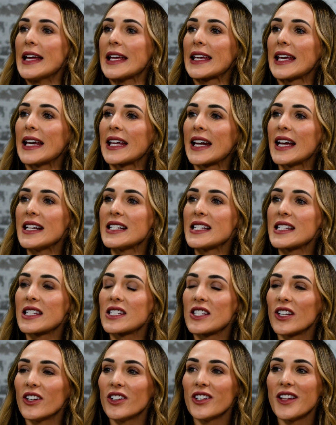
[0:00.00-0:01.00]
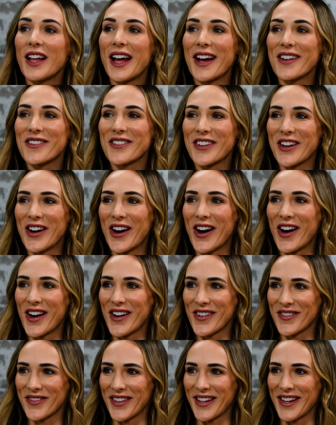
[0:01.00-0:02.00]
Can I still have
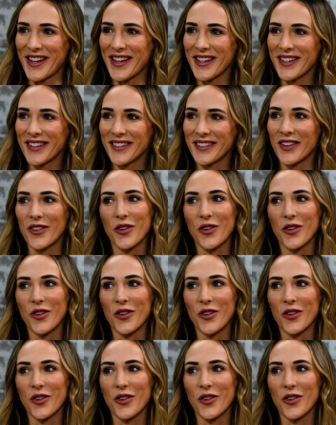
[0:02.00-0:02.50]
coffee